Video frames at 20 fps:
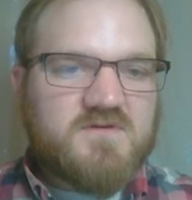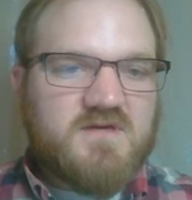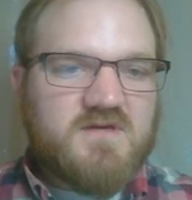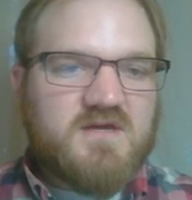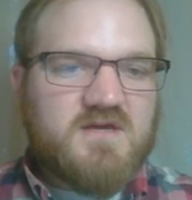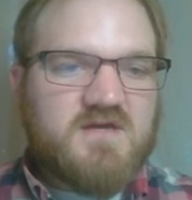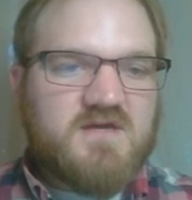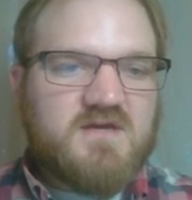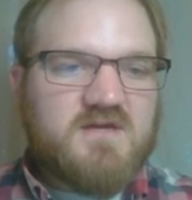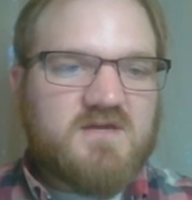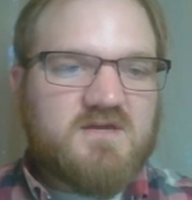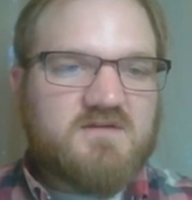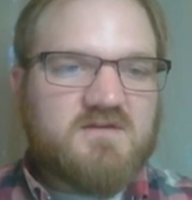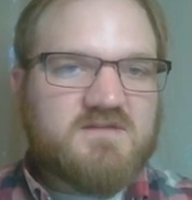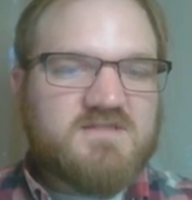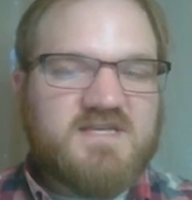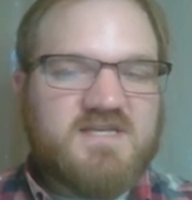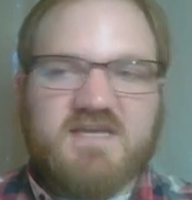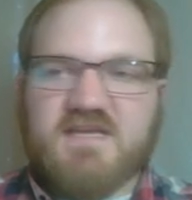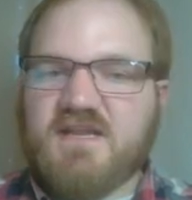
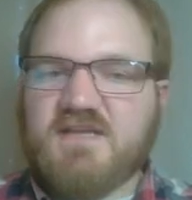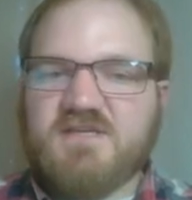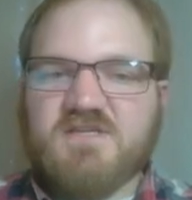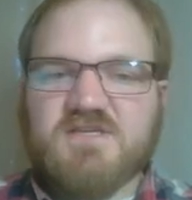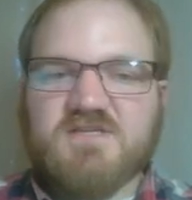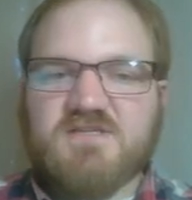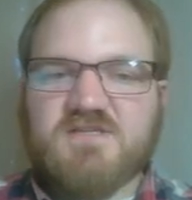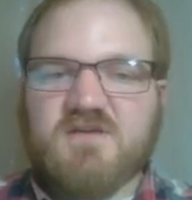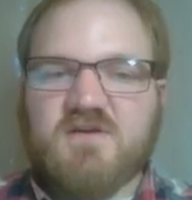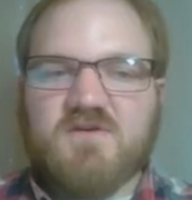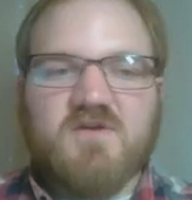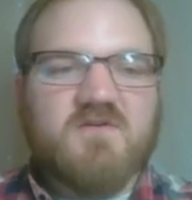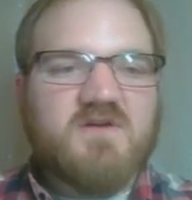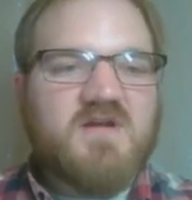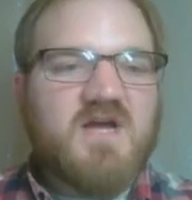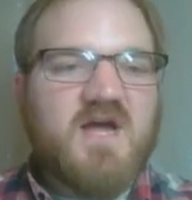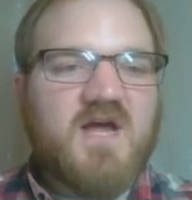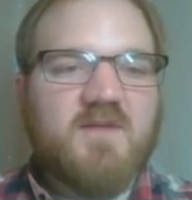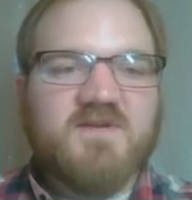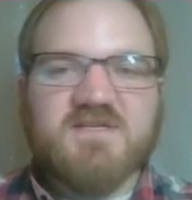let's see, can I just, oh no,
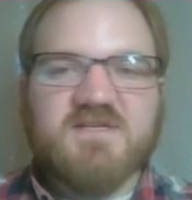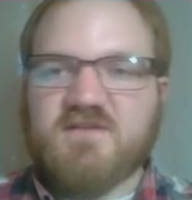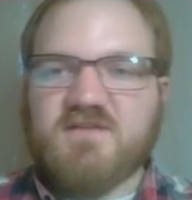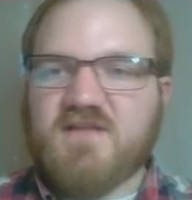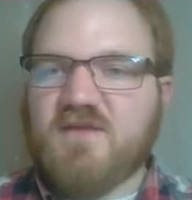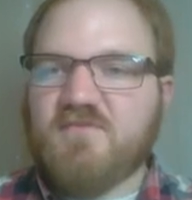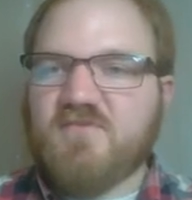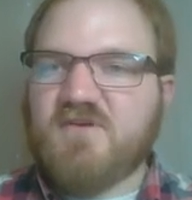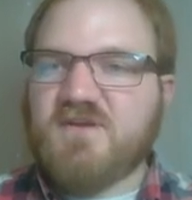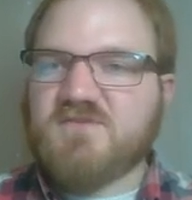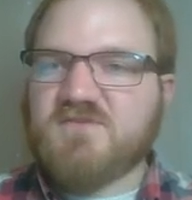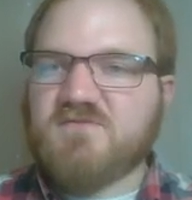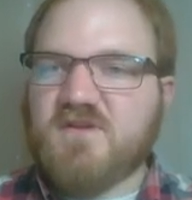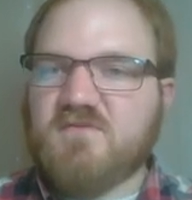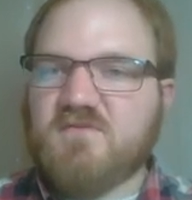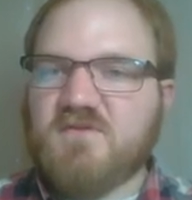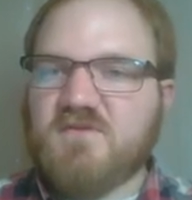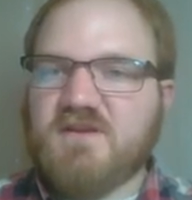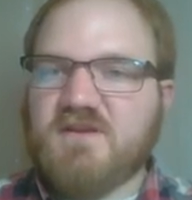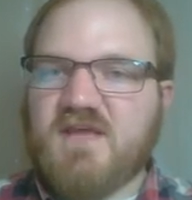copy to library is what
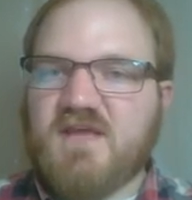I want.